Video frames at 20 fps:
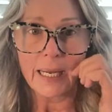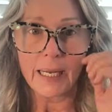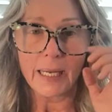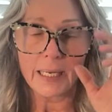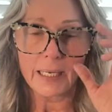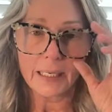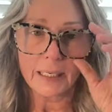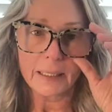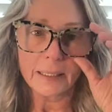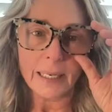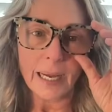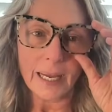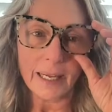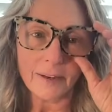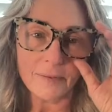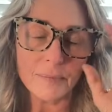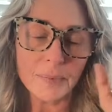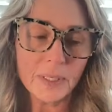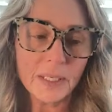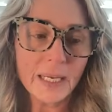And
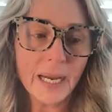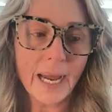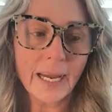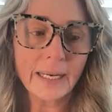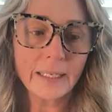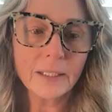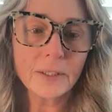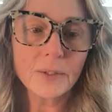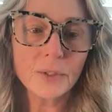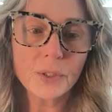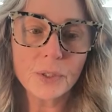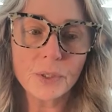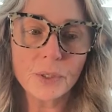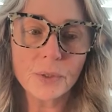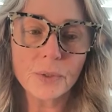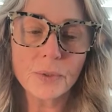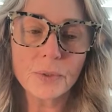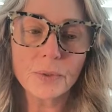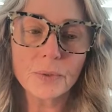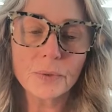I have been guided
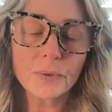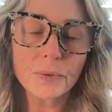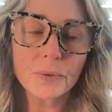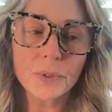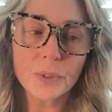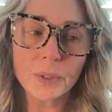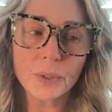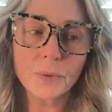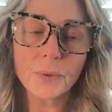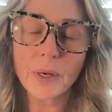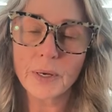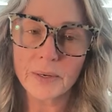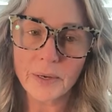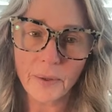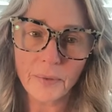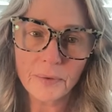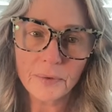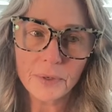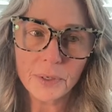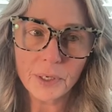to do
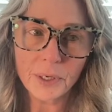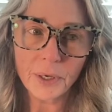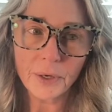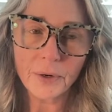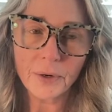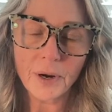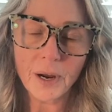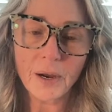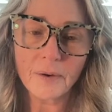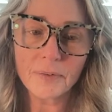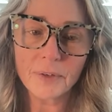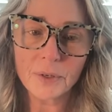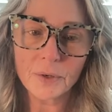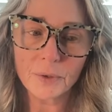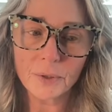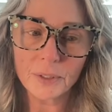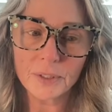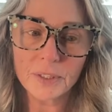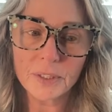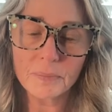another year of
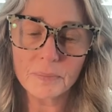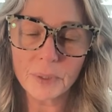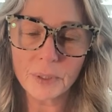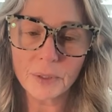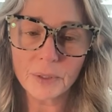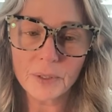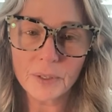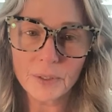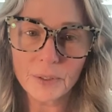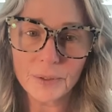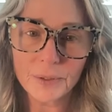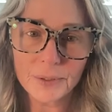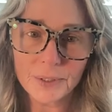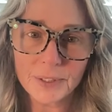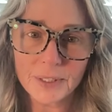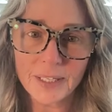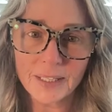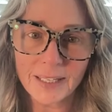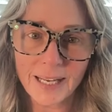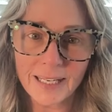A Course in
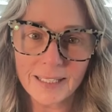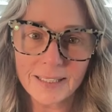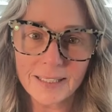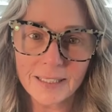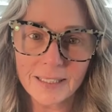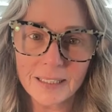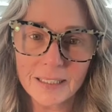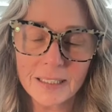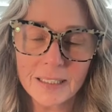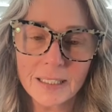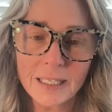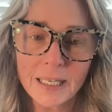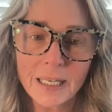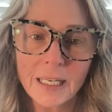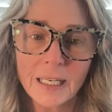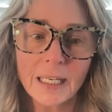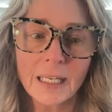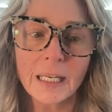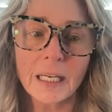Miracles, the lessons,